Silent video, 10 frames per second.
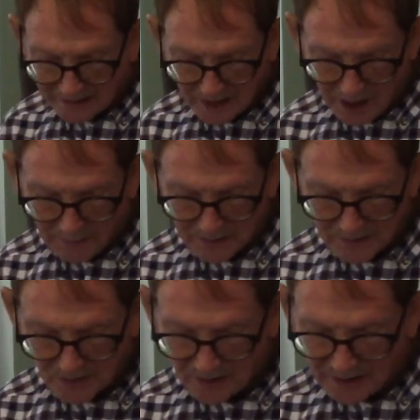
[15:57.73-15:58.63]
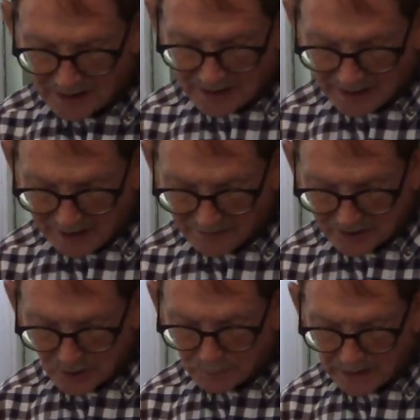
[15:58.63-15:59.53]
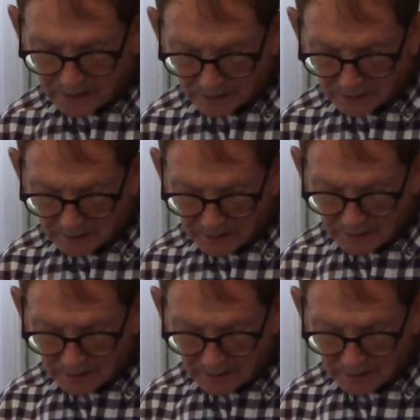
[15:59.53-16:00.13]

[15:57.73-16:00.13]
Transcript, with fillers: Thomas and the speaker,